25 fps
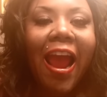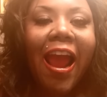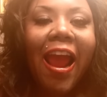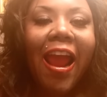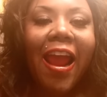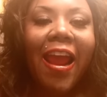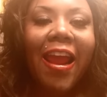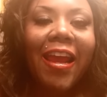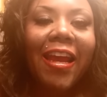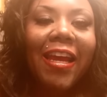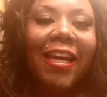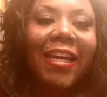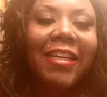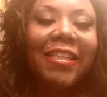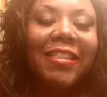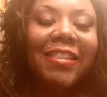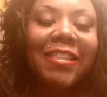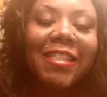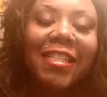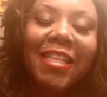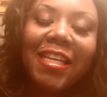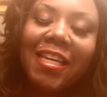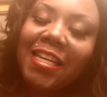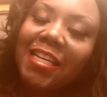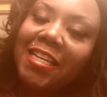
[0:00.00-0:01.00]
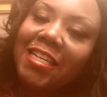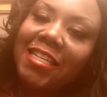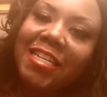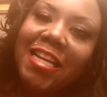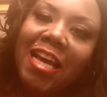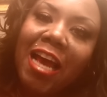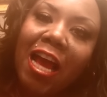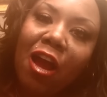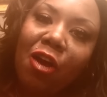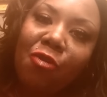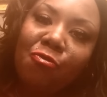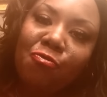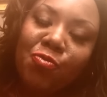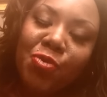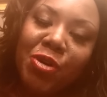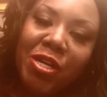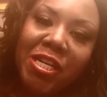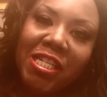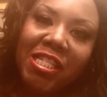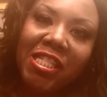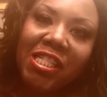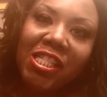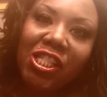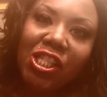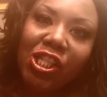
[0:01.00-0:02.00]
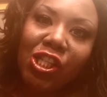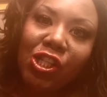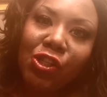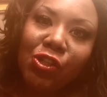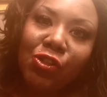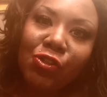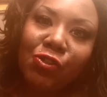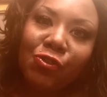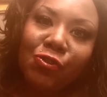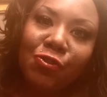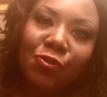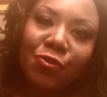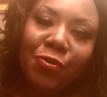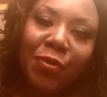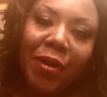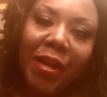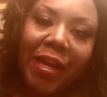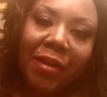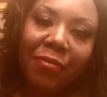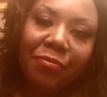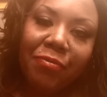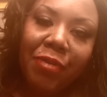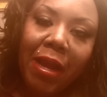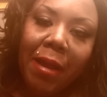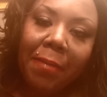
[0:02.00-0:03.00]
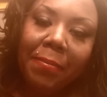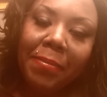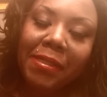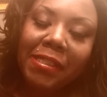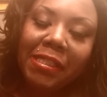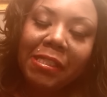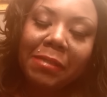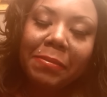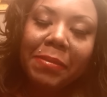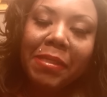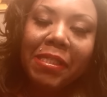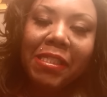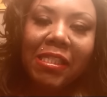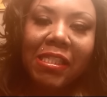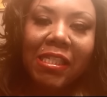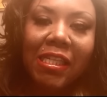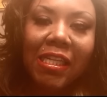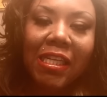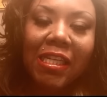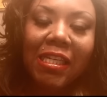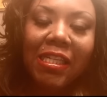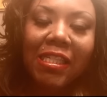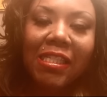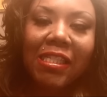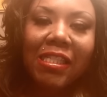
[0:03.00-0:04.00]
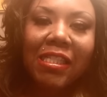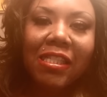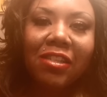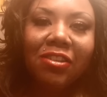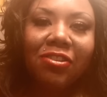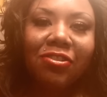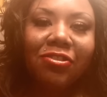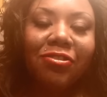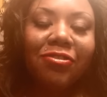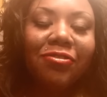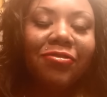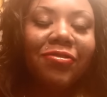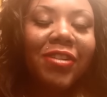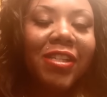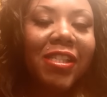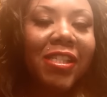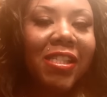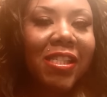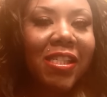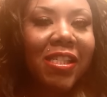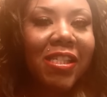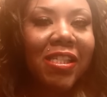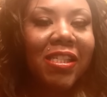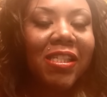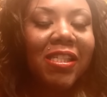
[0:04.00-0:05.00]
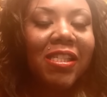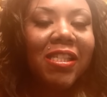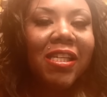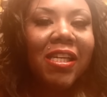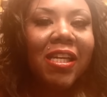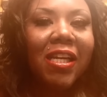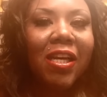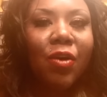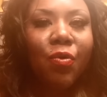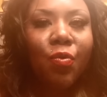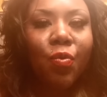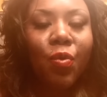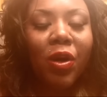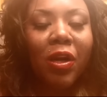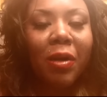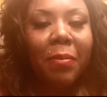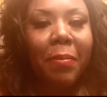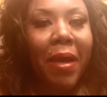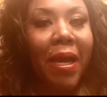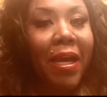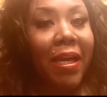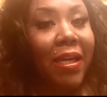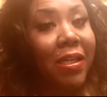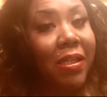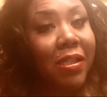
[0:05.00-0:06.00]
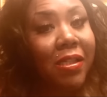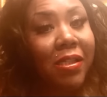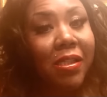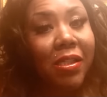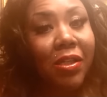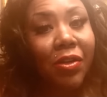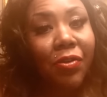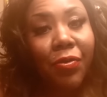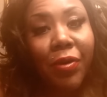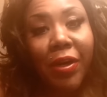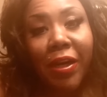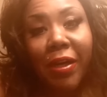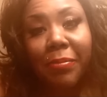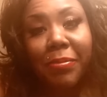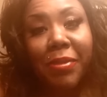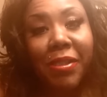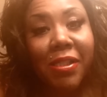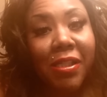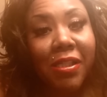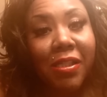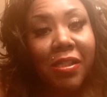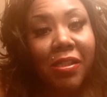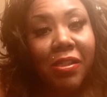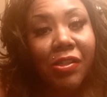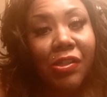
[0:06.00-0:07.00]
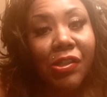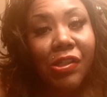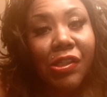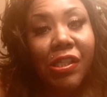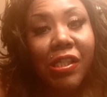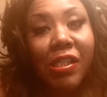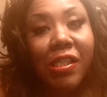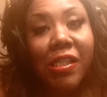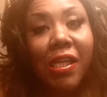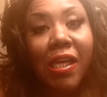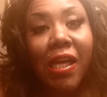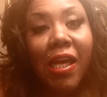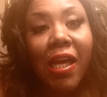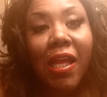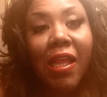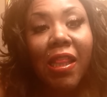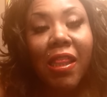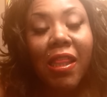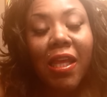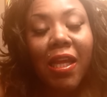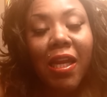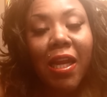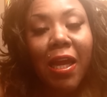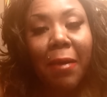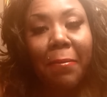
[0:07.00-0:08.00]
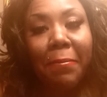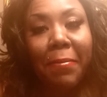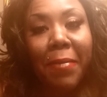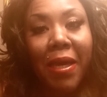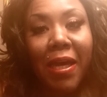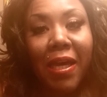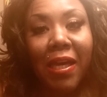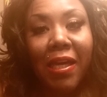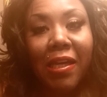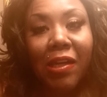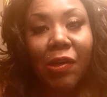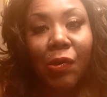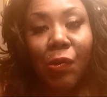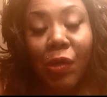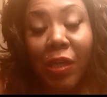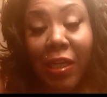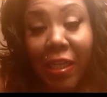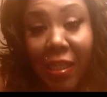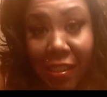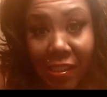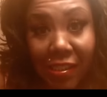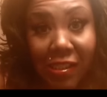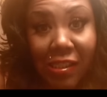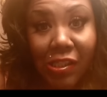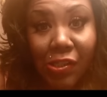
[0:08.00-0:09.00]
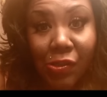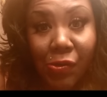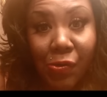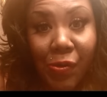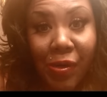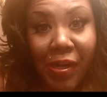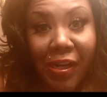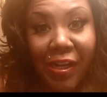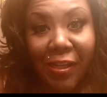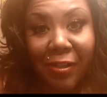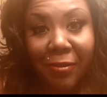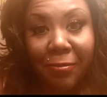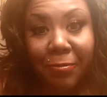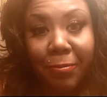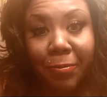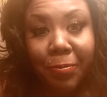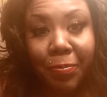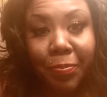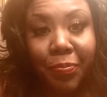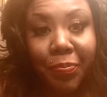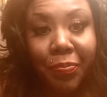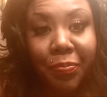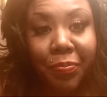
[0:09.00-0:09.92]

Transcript: And then I went to Grand Rapids, Michigan to visit one of my Instagram sisters that I met on Instagram